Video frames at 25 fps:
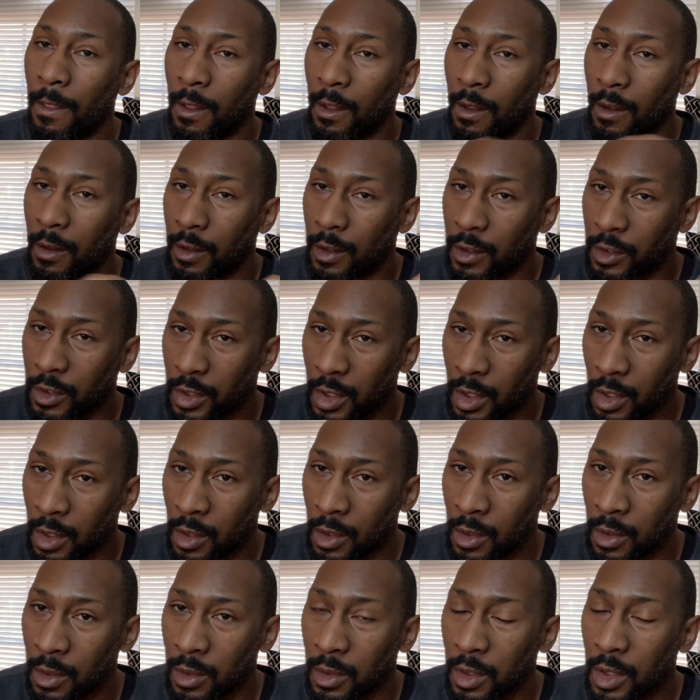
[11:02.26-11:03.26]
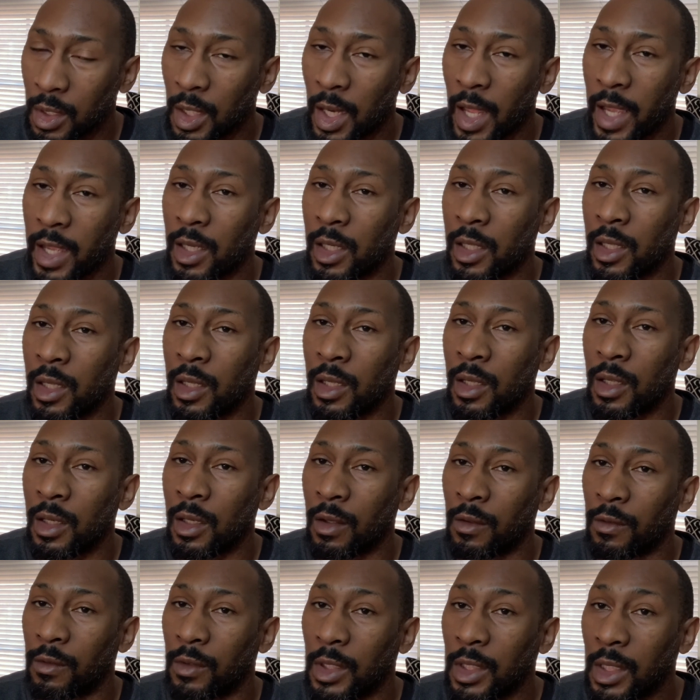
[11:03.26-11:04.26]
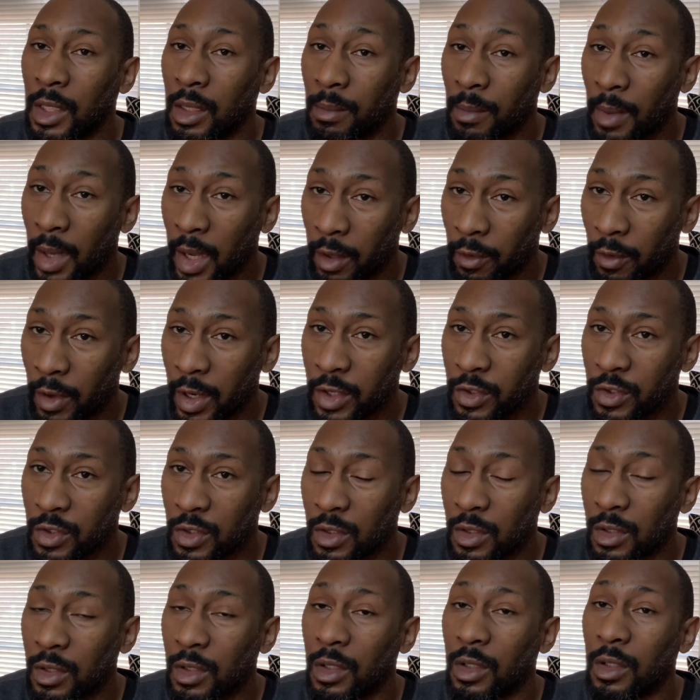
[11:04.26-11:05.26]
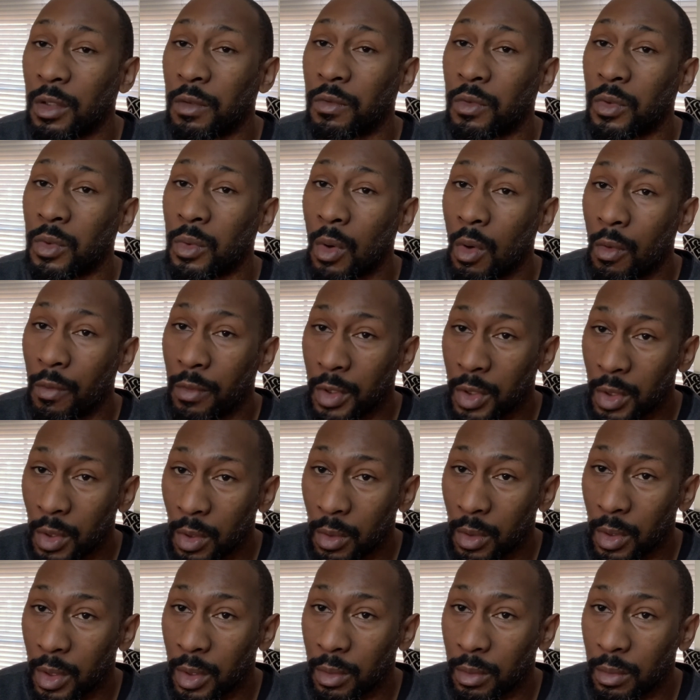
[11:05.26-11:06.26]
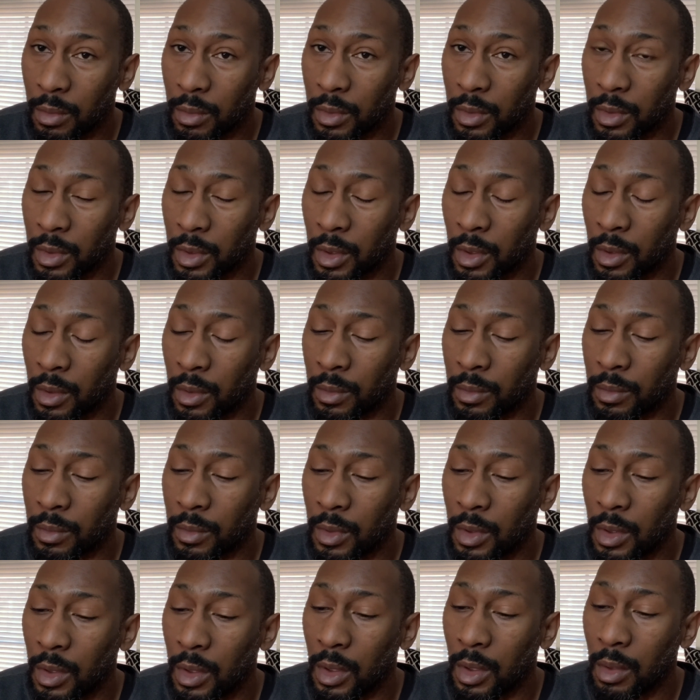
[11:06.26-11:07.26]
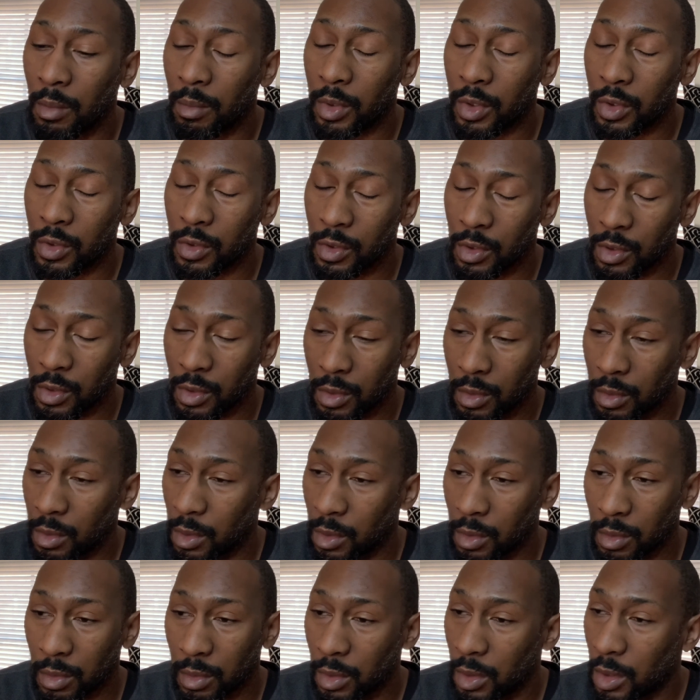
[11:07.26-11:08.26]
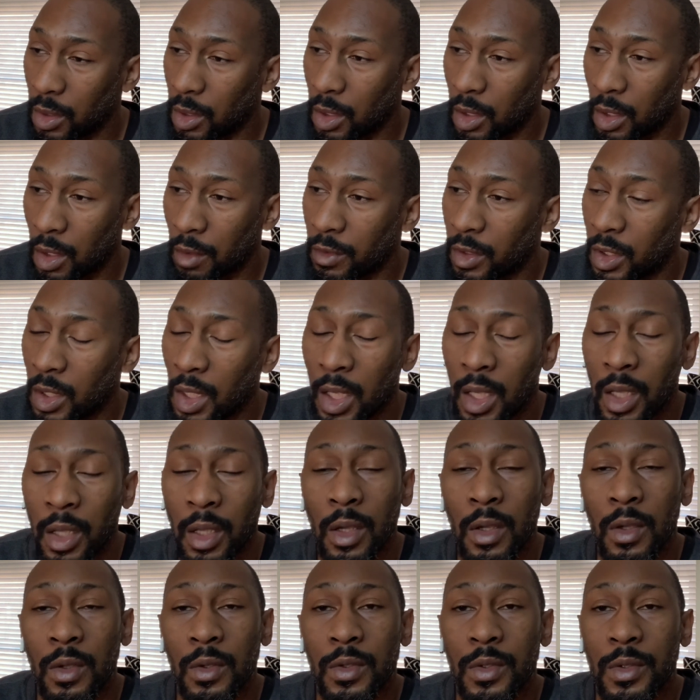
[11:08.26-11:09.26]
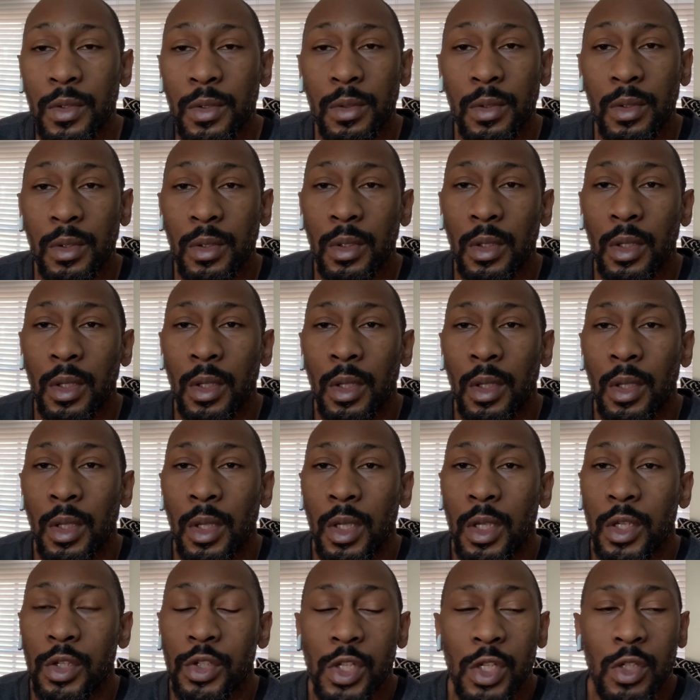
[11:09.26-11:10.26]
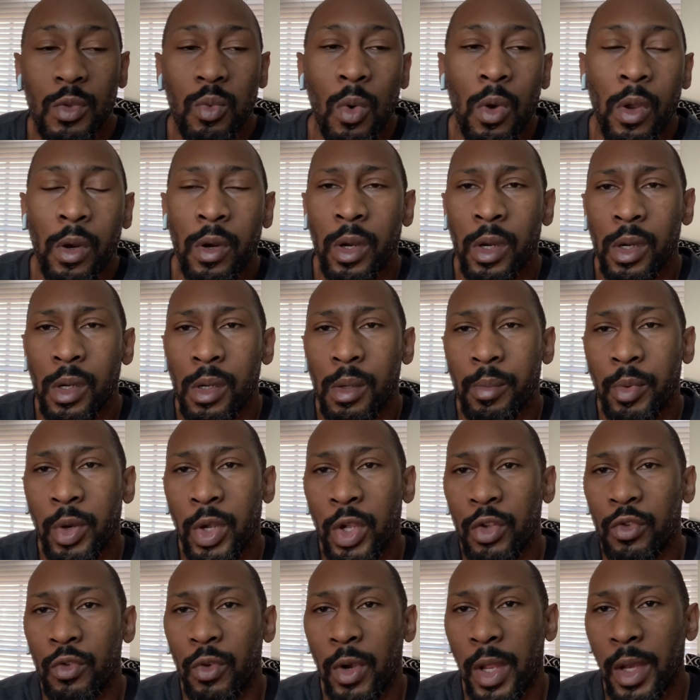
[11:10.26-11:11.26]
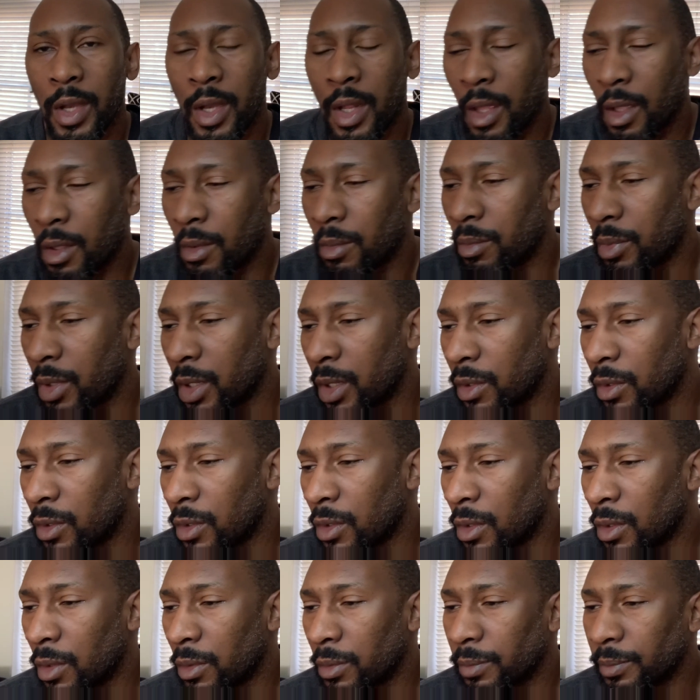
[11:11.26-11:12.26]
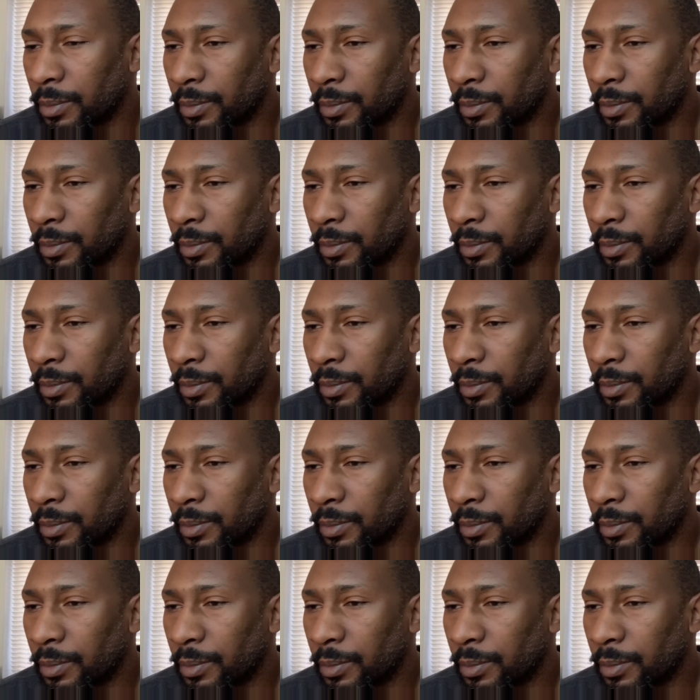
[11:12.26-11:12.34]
There's still a likelihood of lead migration if you overdo it, you know. But everything else is just water under the bridge right now. But, you know.